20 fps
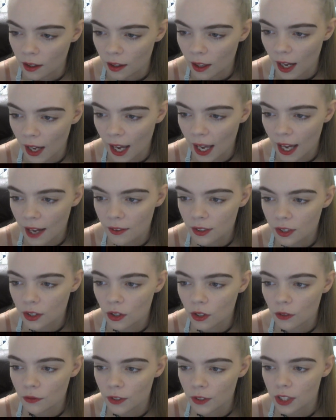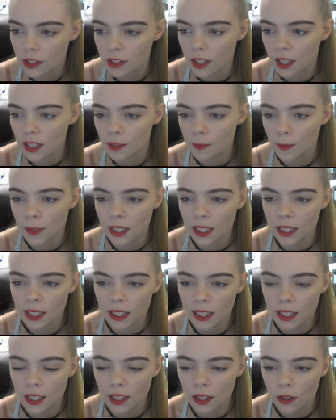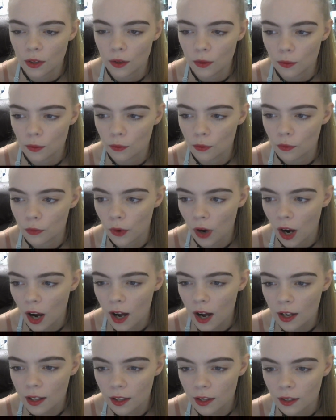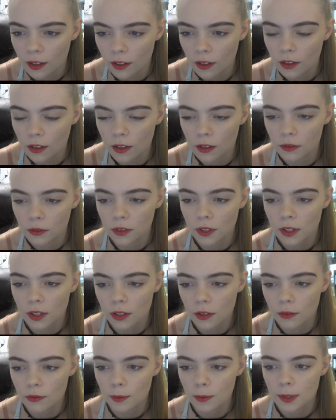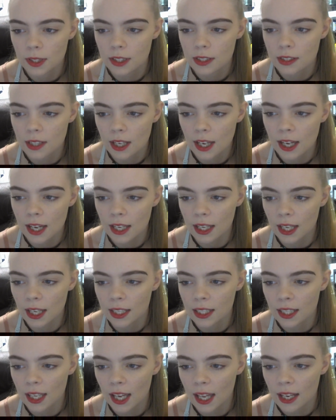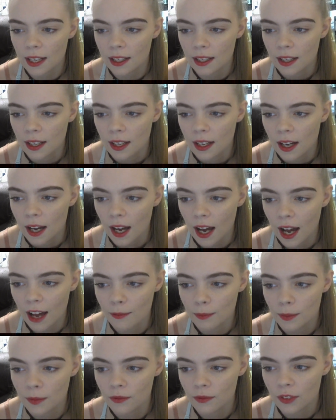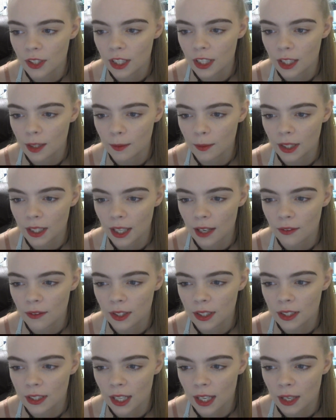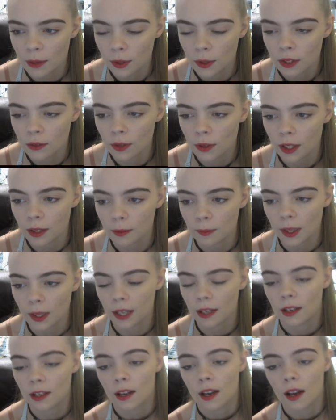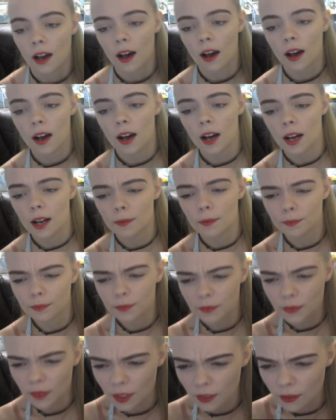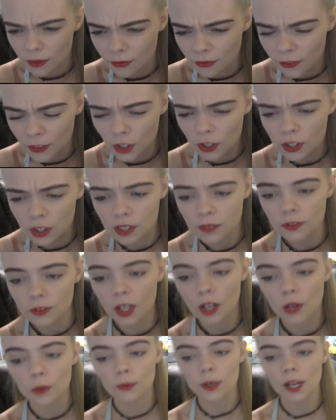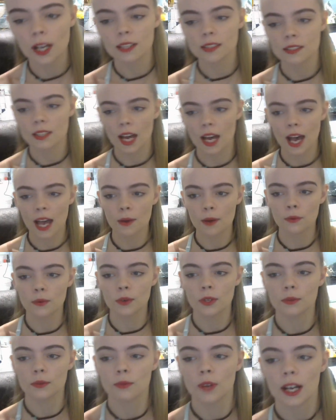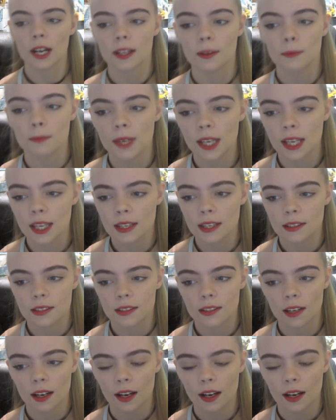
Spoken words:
I have a goldfish that has been eating rock, oh no, from its tank, and yet I've been feeding him like every day. What do you recommend? First of all, Russ, I would recommend